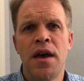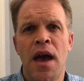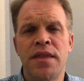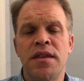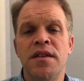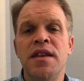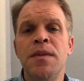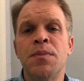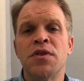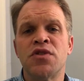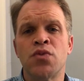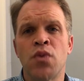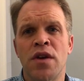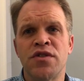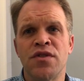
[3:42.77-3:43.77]
at the
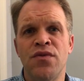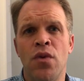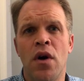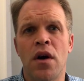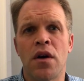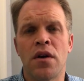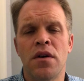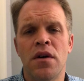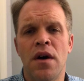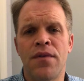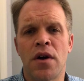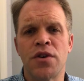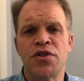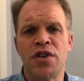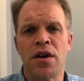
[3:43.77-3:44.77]
deepest reservoir of
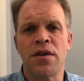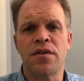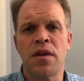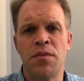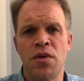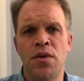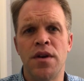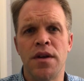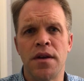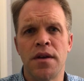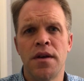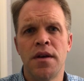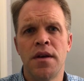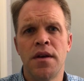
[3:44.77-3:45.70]
our shared community.